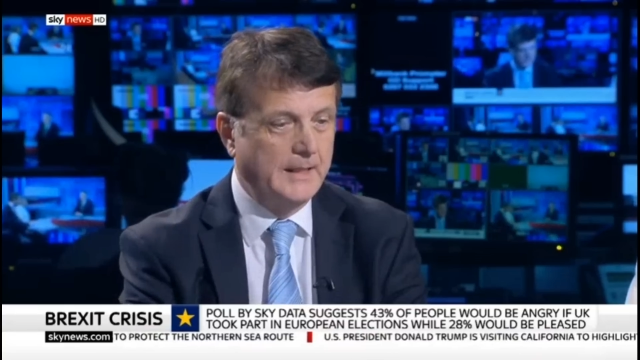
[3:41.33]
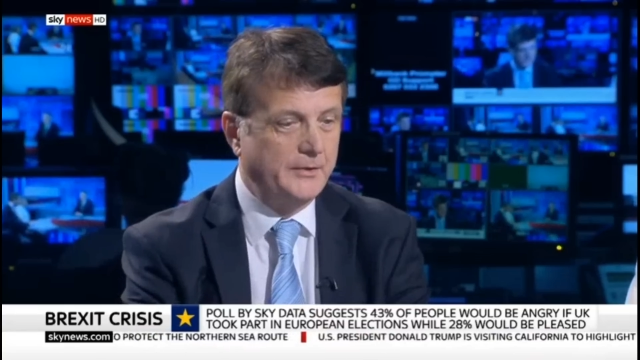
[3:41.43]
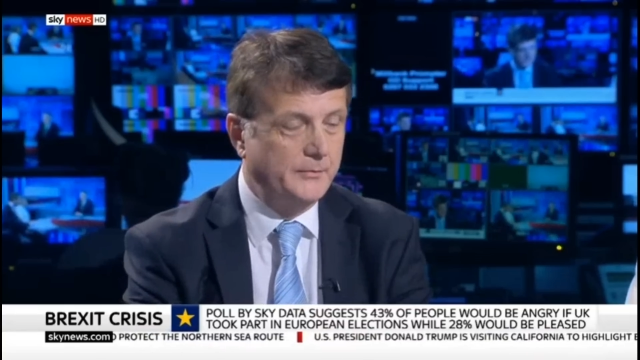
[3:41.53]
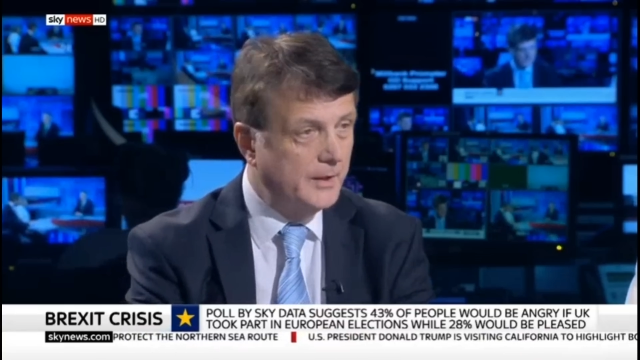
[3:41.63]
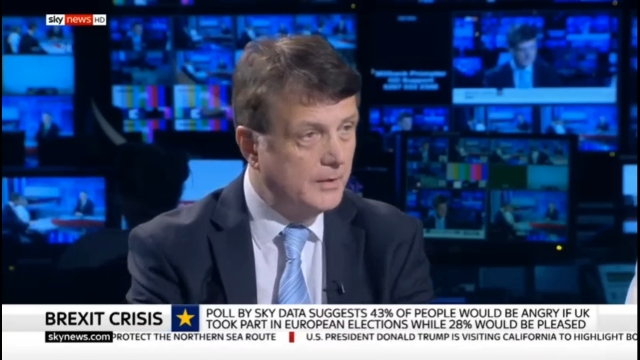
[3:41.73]

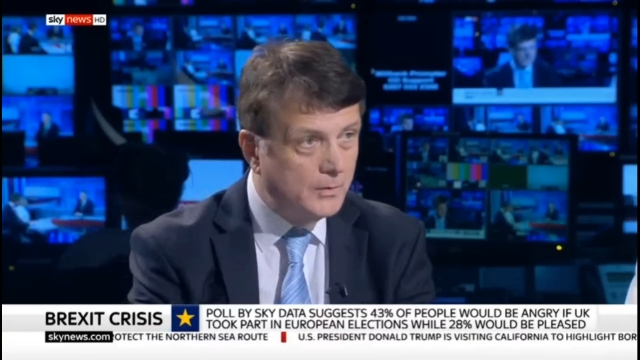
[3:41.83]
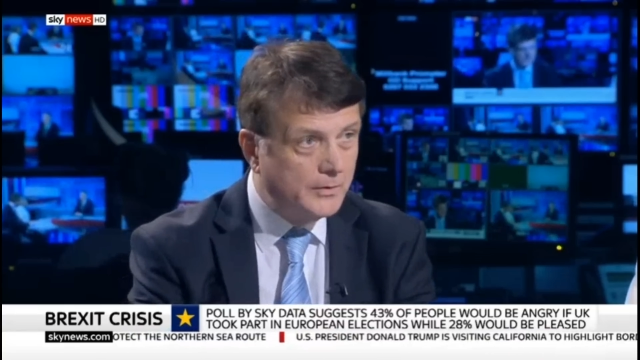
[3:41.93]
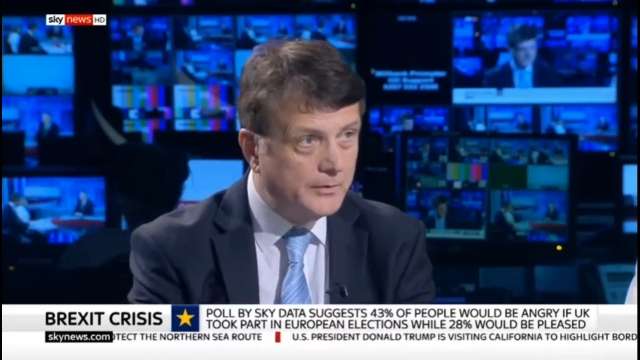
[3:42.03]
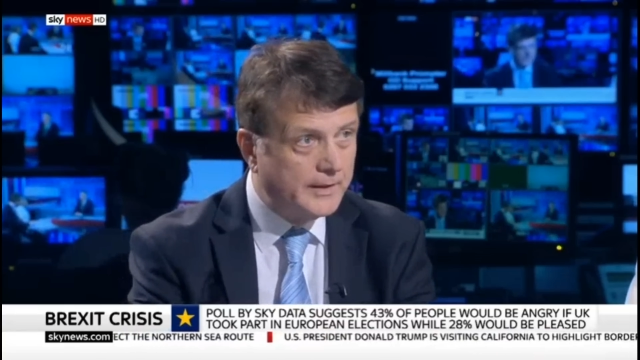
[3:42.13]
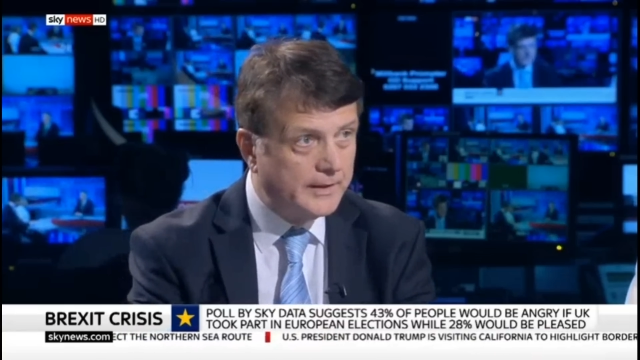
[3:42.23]
You know what
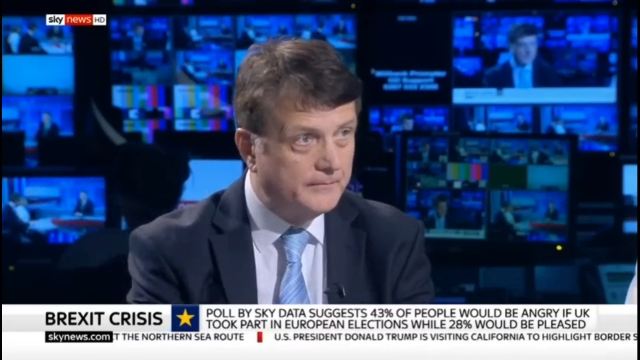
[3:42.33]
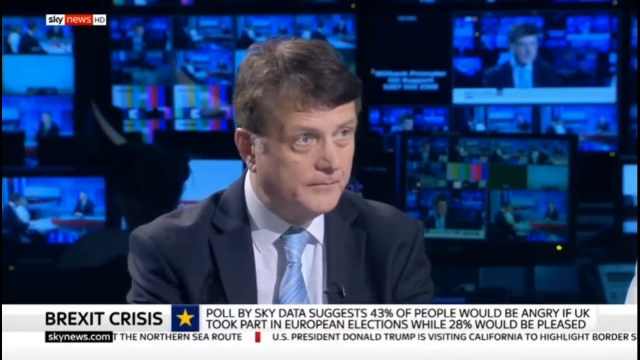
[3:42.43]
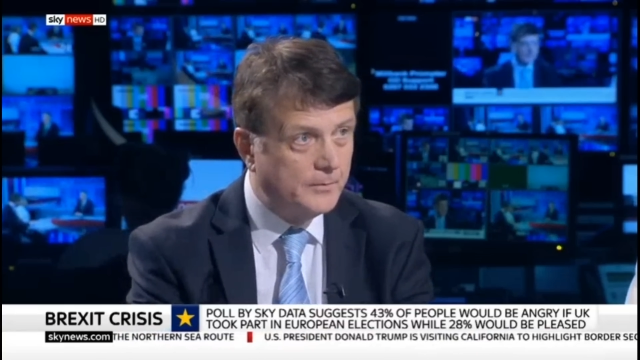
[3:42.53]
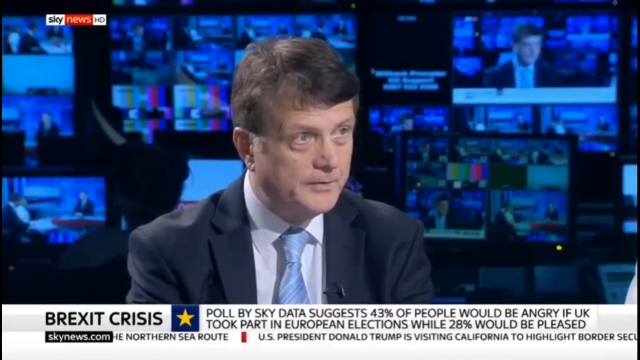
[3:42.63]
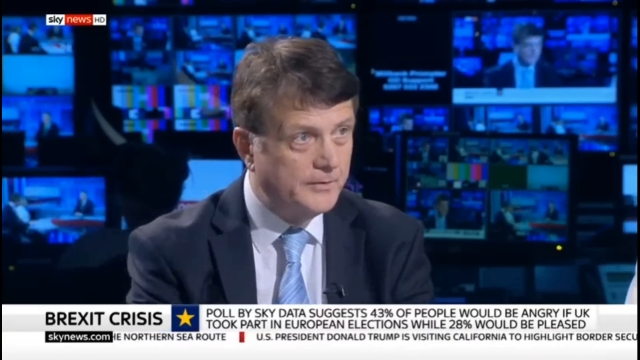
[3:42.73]
you're getting
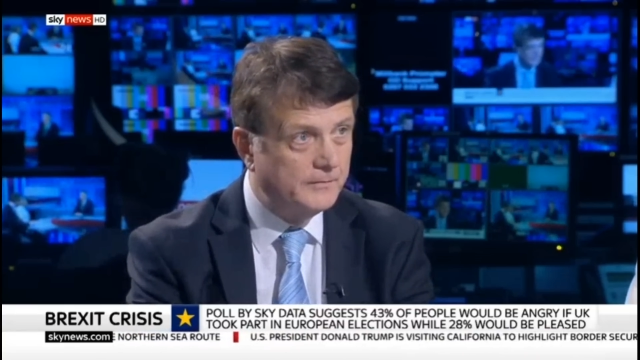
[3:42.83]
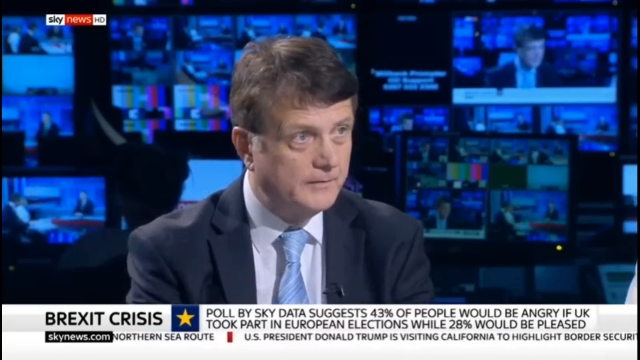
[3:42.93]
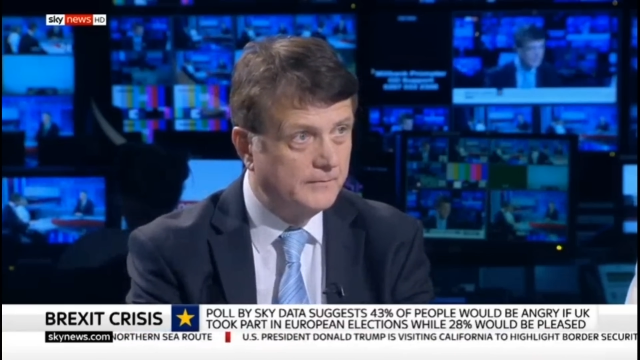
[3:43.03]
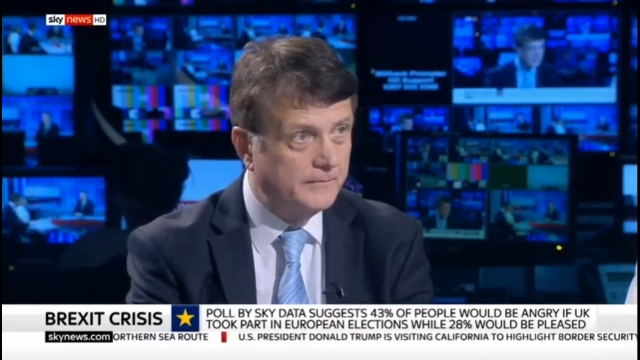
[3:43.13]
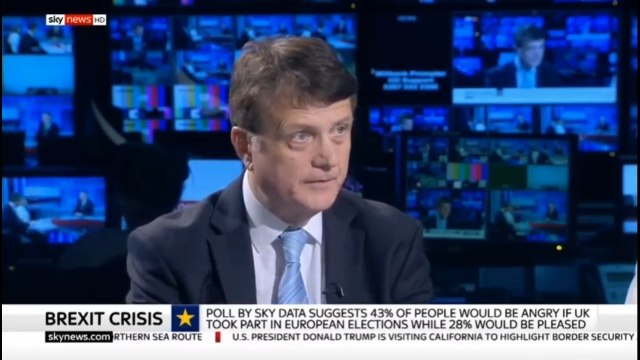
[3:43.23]
for when you
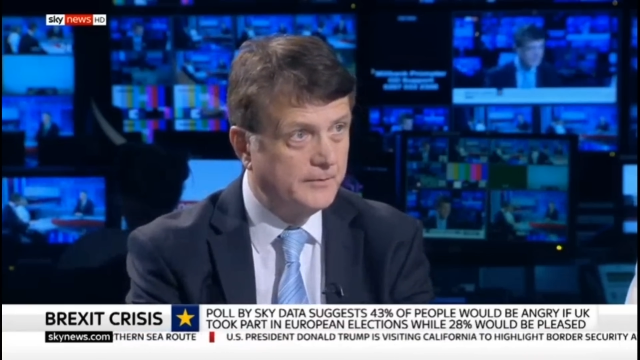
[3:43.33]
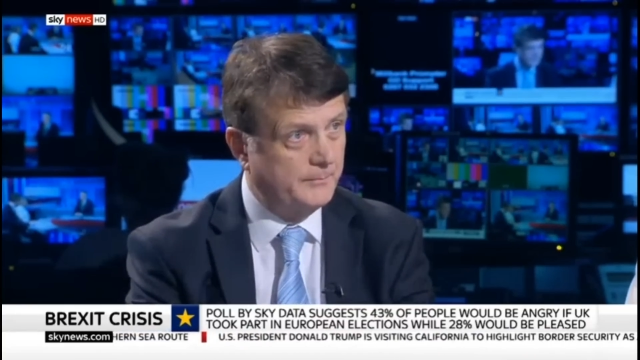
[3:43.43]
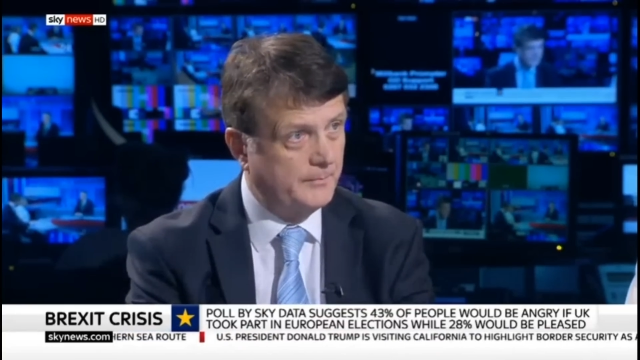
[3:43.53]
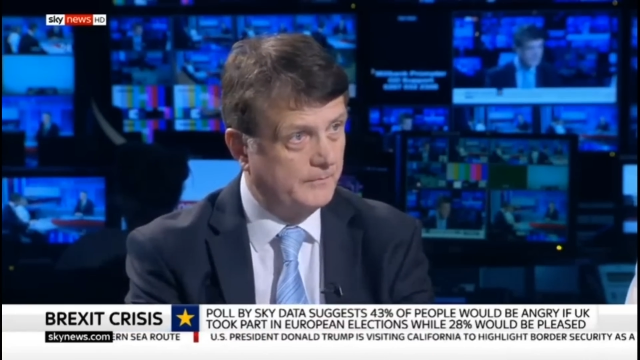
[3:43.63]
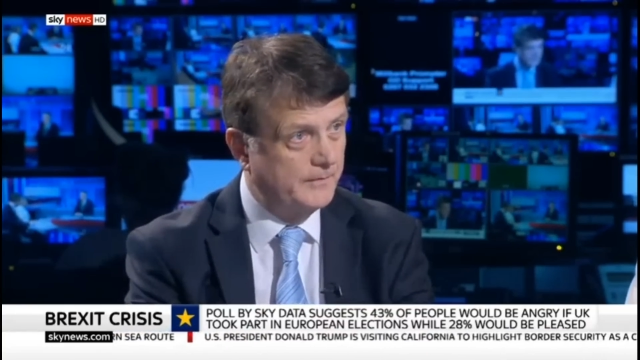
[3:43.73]
vote for
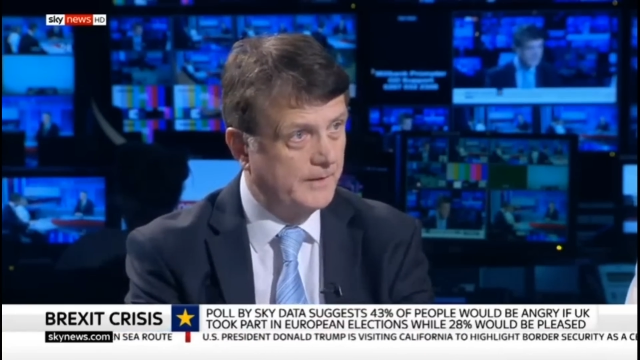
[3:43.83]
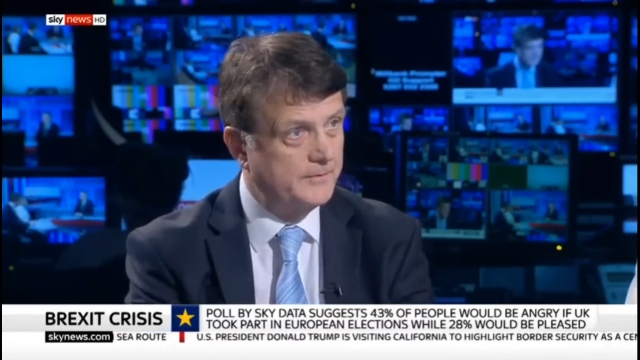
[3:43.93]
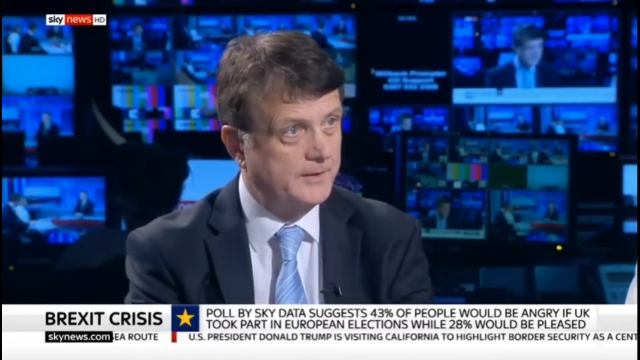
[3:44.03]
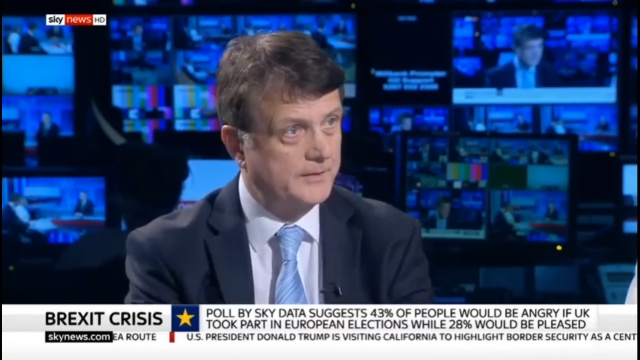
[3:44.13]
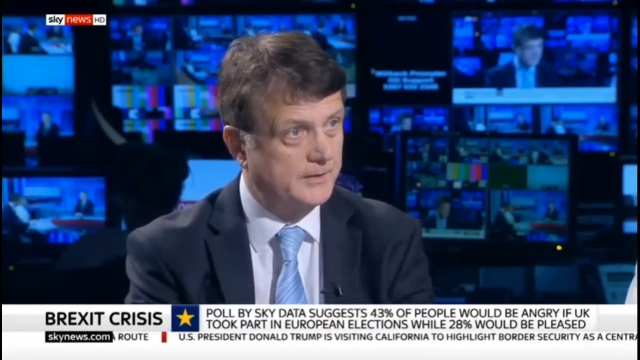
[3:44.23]
UKIP. You're
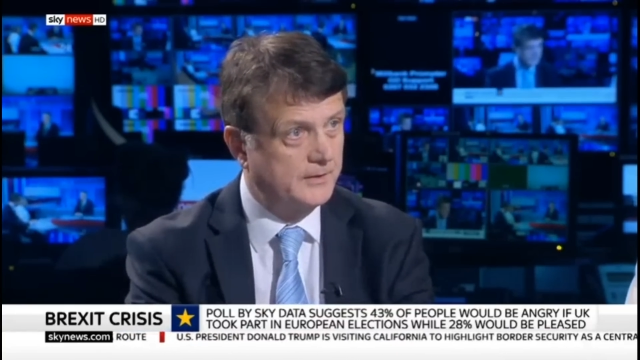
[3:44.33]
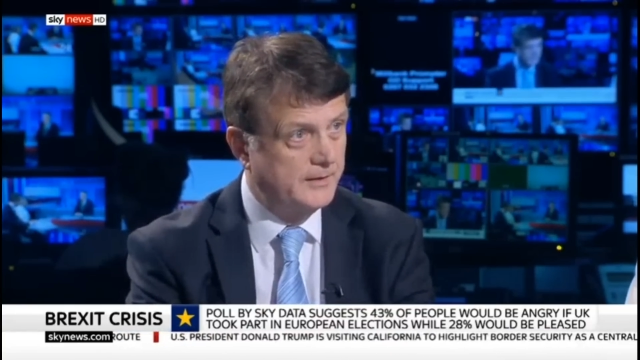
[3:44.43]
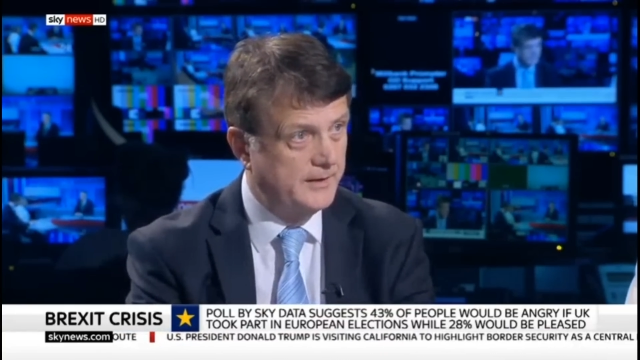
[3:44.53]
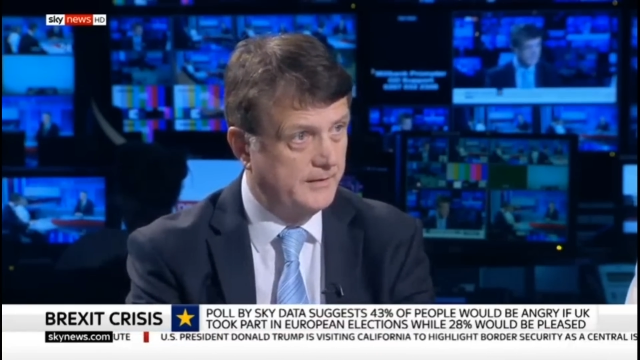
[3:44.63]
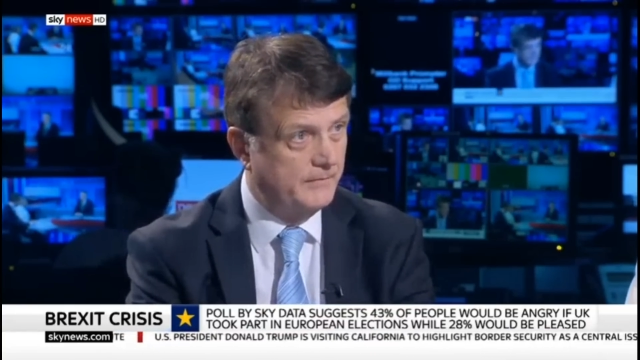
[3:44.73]
voting to
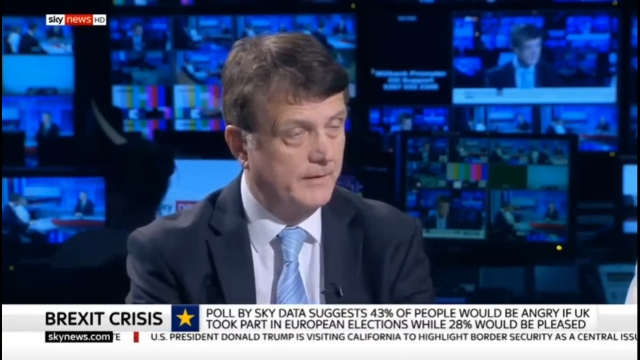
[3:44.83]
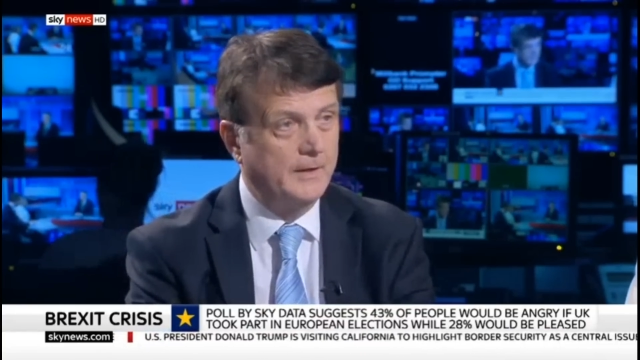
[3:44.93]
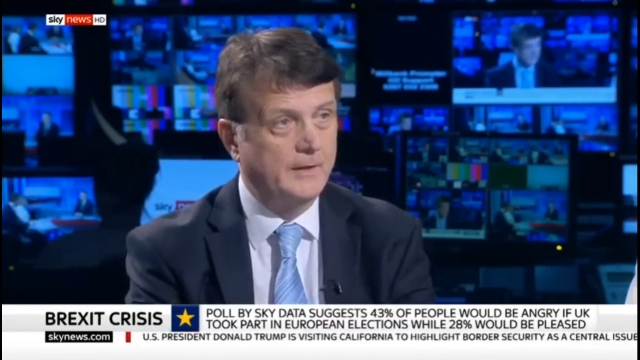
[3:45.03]
leave.